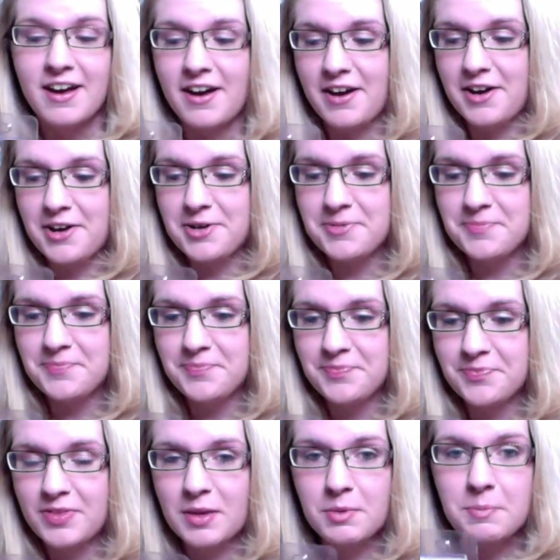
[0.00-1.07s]

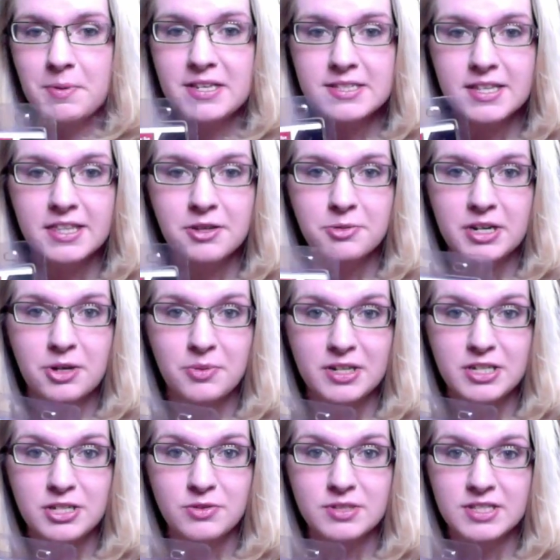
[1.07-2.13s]
But basically what I want to
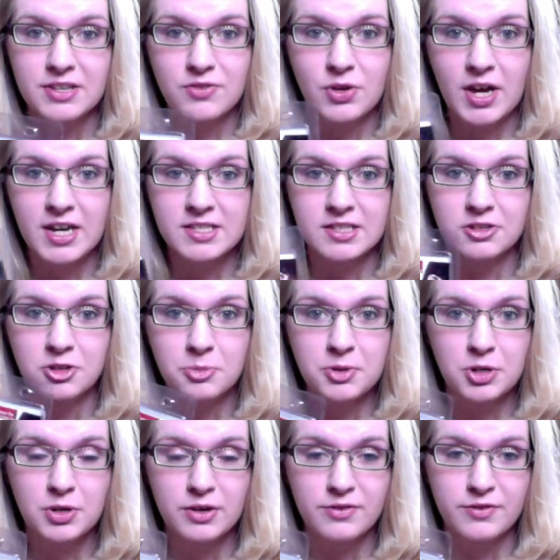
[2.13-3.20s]
do is give you guys a little bit of
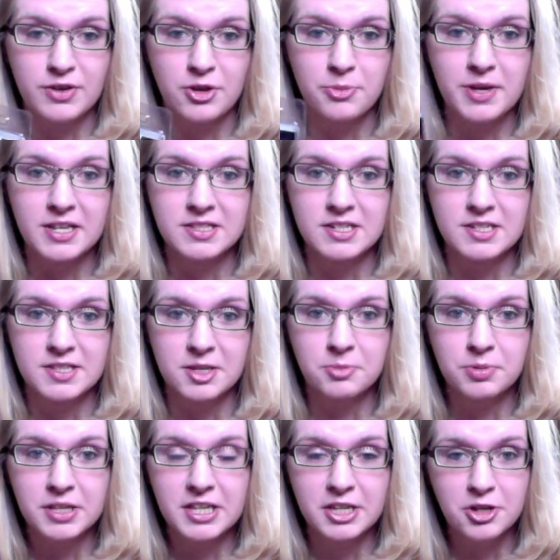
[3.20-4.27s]
a review because it is a
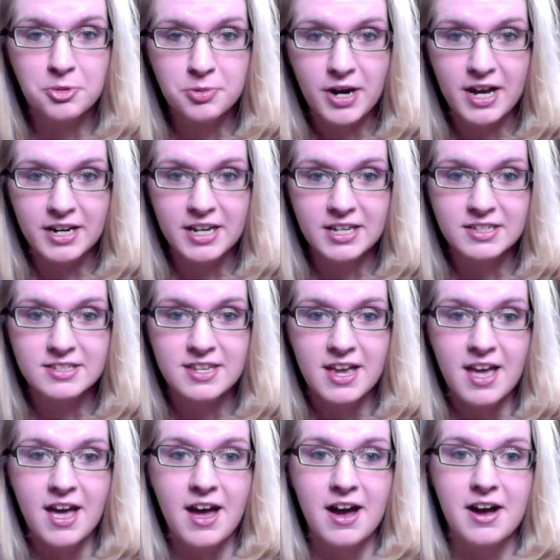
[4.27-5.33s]
completely new product.
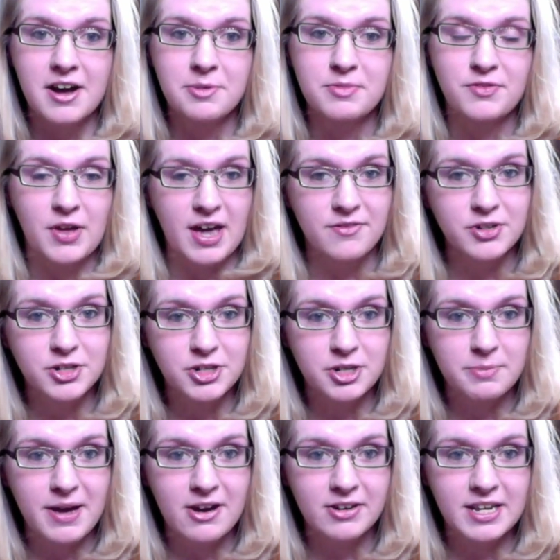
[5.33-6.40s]
If you haven't heard
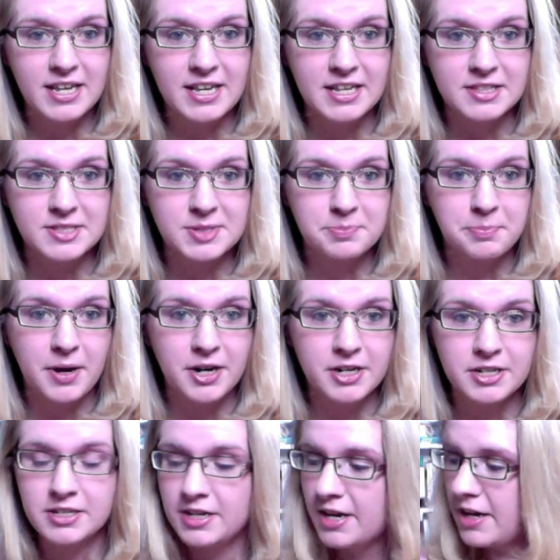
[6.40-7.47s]
about it, it's
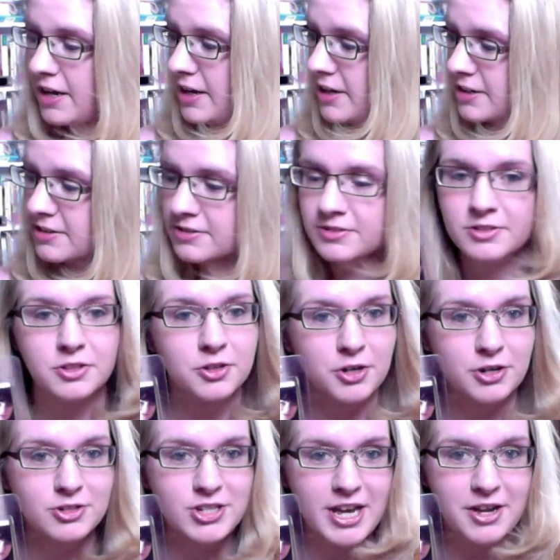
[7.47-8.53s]
part
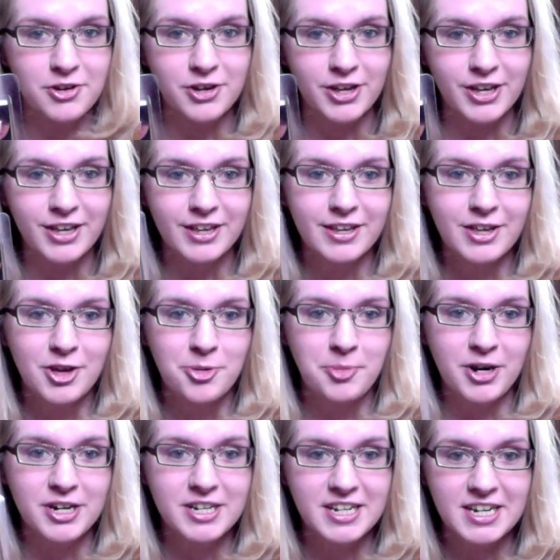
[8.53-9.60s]
crochet hook,
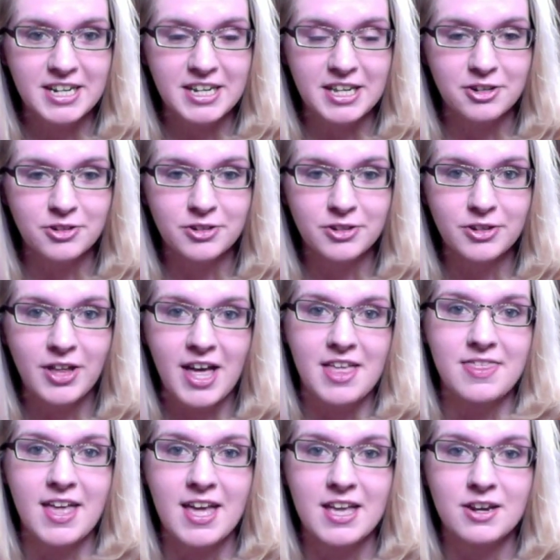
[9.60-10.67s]
part knitting needle, and
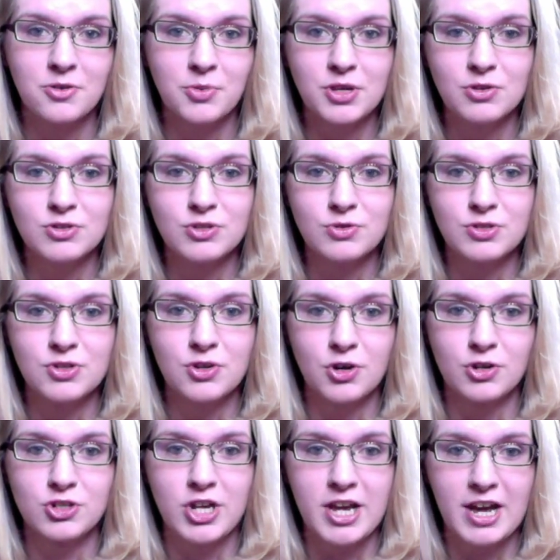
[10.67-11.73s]
then what you do is you
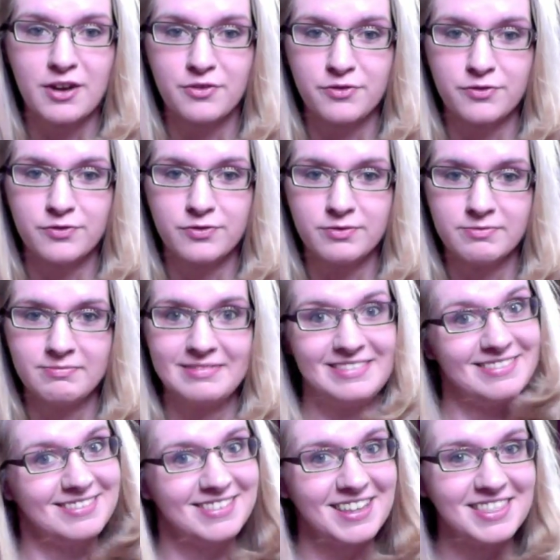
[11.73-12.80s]
crochet off
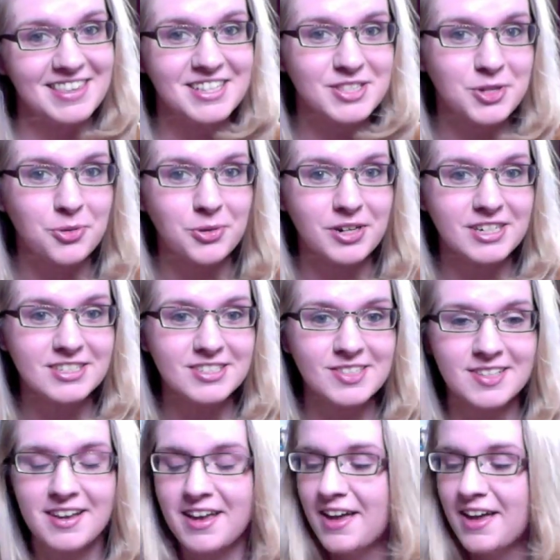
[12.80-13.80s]
these cords.